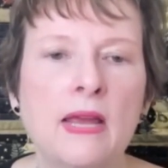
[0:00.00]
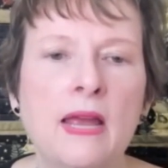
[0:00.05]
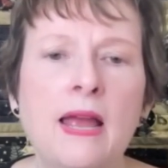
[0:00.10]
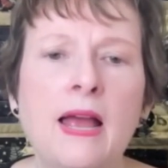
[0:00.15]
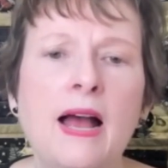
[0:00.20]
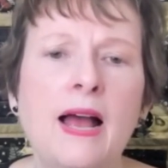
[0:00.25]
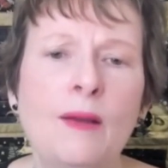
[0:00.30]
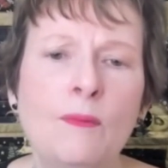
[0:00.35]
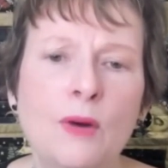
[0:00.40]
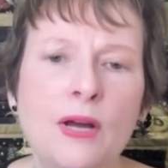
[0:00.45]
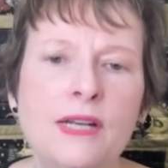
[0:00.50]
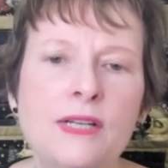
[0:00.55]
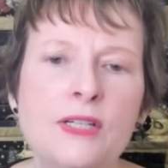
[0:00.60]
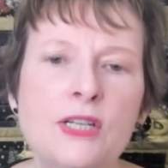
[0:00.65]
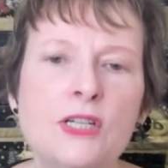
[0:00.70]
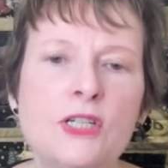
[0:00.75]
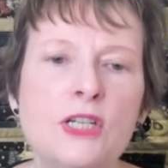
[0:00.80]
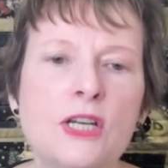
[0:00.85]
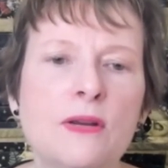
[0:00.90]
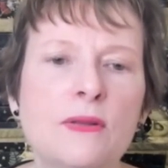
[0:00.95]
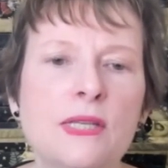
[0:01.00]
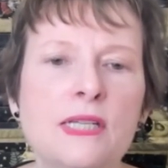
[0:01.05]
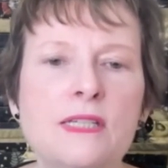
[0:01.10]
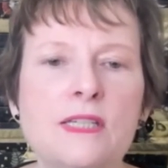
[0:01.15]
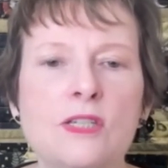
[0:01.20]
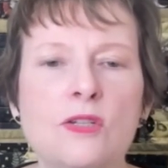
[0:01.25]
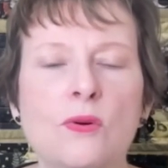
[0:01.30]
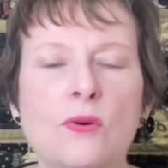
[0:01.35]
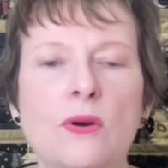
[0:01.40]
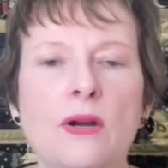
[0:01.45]
I wanted to share this
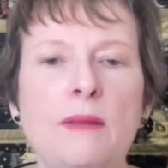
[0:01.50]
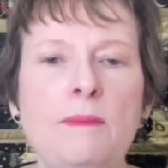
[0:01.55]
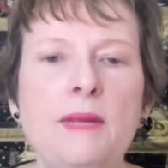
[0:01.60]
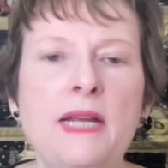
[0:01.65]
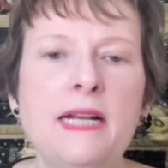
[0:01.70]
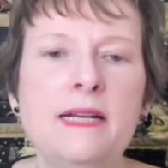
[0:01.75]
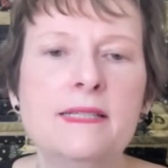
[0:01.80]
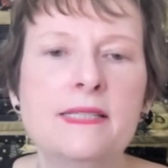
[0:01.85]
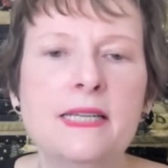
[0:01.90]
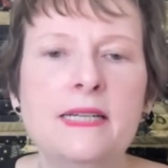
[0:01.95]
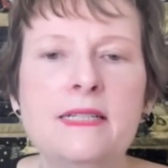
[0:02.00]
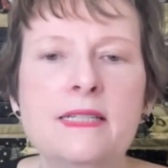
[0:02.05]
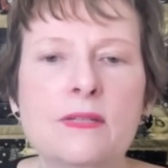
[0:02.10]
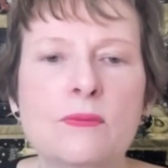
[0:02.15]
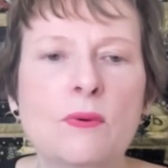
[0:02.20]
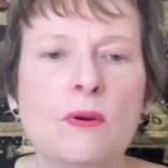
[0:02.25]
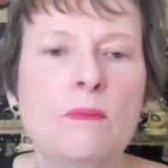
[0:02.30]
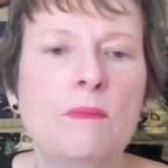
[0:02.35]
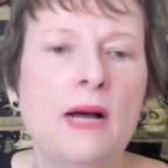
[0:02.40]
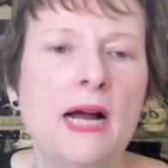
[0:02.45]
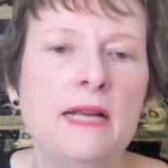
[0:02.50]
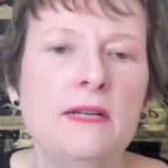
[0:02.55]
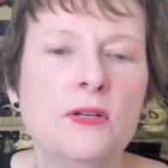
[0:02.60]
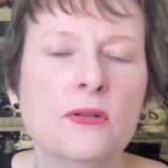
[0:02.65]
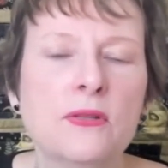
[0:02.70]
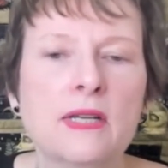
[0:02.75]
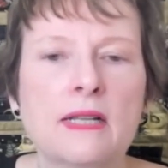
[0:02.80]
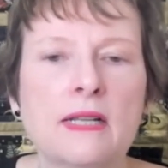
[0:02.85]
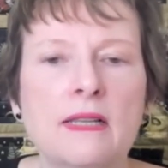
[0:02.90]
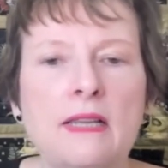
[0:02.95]
story because it is a
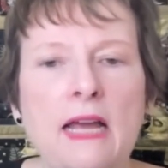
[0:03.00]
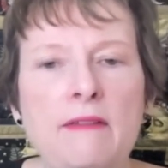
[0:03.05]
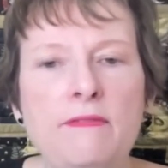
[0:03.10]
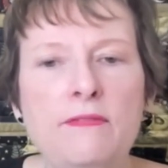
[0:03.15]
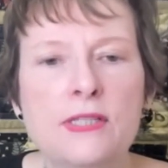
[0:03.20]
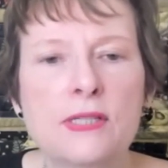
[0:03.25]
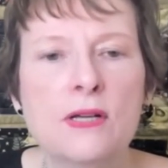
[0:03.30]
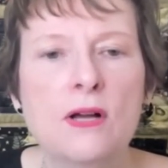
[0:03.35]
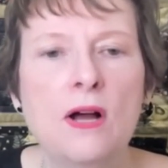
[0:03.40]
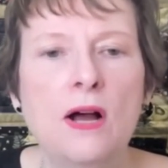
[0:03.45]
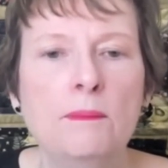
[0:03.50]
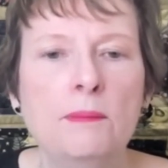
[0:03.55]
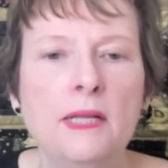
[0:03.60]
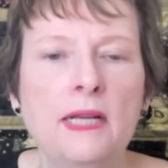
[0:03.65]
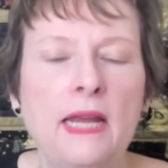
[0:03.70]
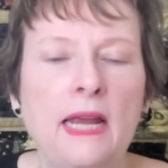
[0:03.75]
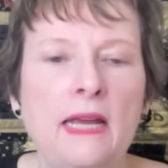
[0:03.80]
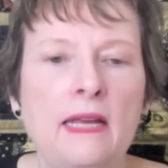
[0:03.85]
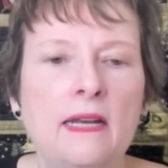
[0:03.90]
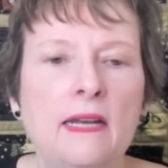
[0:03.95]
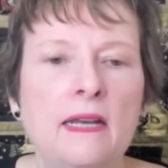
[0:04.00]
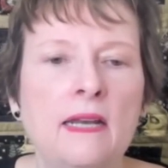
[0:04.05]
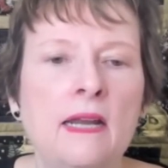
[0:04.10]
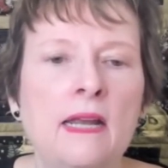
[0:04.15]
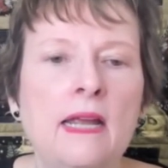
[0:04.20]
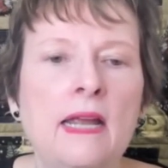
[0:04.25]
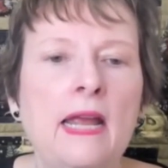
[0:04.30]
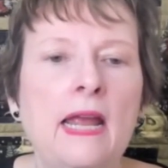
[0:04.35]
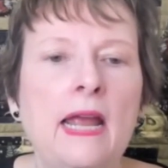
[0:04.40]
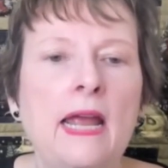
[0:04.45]
reminder that life is complicated
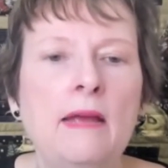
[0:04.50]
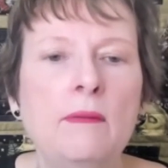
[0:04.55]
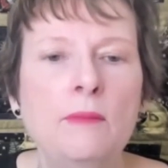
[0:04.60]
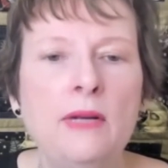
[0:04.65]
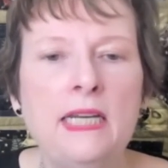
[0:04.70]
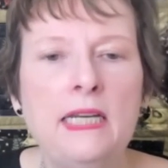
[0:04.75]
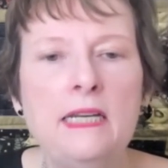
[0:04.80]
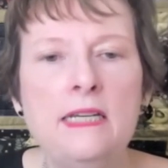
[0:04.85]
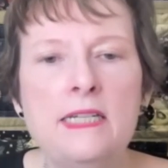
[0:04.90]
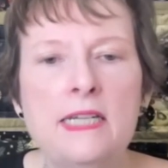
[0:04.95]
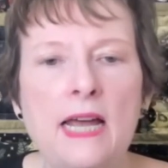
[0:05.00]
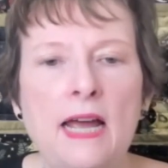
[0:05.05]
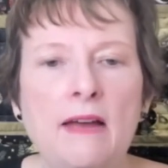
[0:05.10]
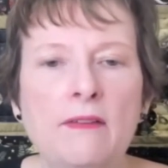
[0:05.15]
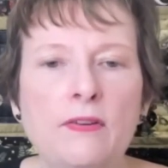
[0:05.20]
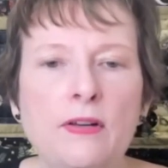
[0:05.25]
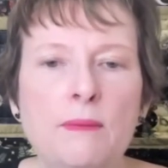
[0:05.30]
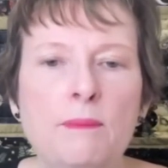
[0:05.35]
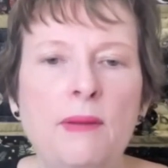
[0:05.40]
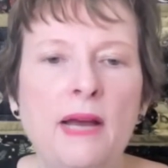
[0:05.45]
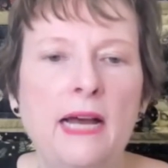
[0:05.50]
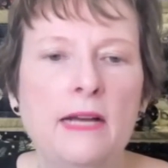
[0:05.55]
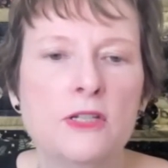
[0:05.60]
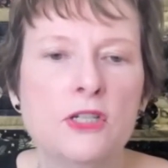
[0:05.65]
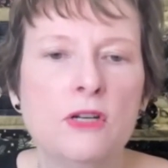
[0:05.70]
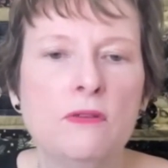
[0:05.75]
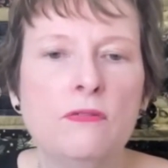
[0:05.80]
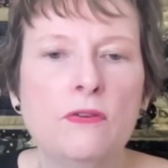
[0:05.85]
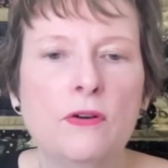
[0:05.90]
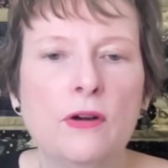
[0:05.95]
and we need to have
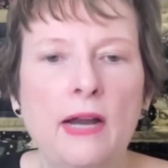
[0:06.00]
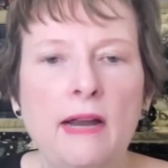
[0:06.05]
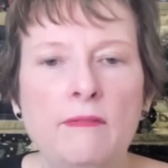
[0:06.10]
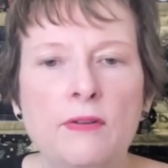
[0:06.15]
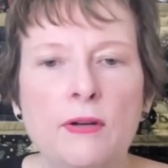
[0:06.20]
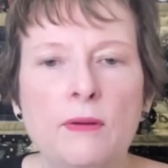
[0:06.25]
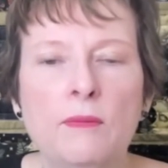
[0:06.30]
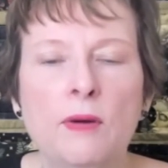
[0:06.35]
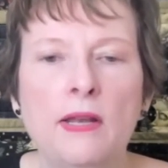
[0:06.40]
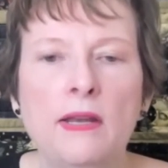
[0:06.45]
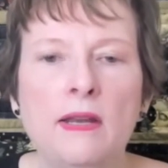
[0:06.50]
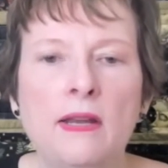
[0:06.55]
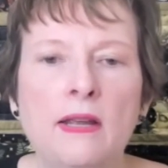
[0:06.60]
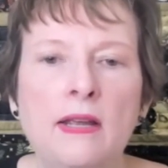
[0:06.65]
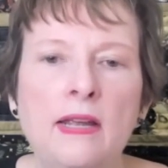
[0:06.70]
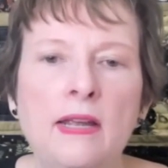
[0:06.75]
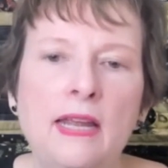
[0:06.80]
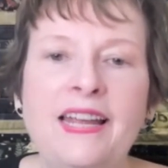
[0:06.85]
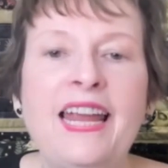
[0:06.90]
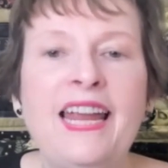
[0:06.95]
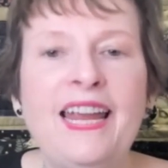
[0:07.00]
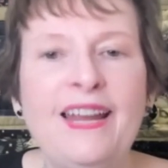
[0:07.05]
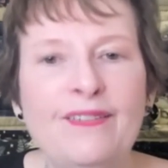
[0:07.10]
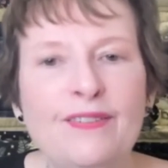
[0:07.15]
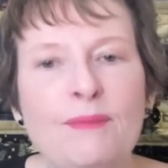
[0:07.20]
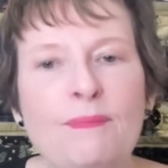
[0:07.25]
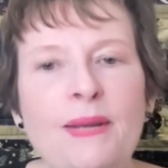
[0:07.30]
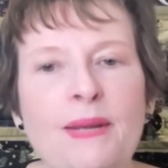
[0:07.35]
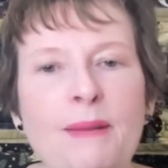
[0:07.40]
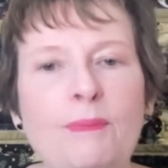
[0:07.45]
compassion for everyone,
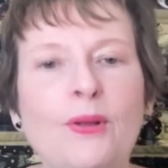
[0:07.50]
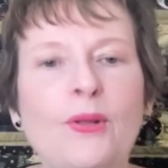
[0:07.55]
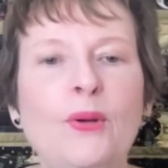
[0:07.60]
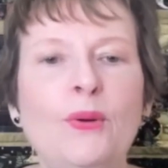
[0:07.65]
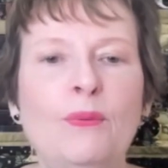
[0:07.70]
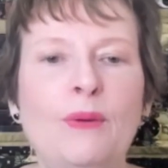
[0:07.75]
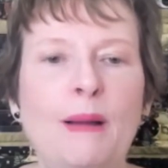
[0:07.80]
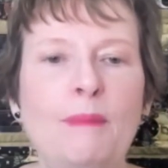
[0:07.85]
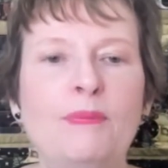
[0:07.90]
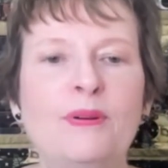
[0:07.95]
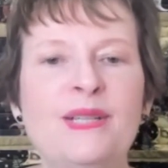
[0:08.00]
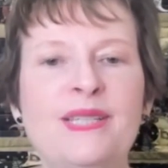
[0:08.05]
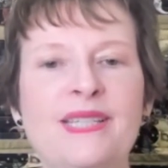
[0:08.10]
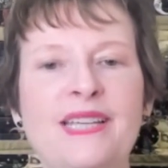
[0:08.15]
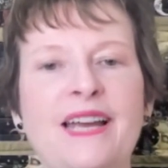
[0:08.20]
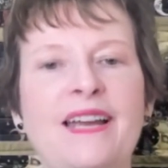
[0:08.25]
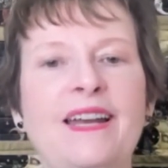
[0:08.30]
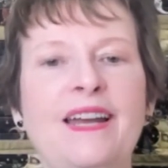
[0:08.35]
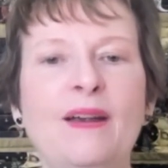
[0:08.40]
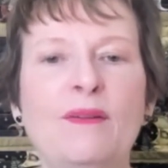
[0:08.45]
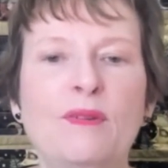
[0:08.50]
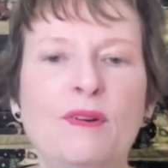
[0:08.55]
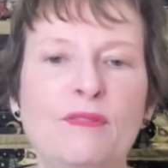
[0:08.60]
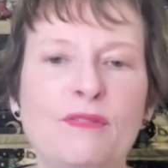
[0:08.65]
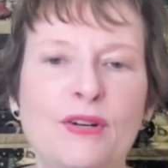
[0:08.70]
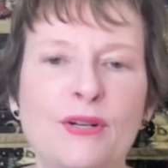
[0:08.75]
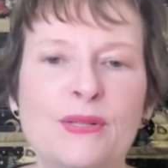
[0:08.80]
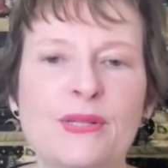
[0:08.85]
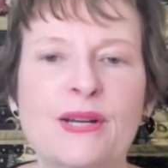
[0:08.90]
even people who represent a reversed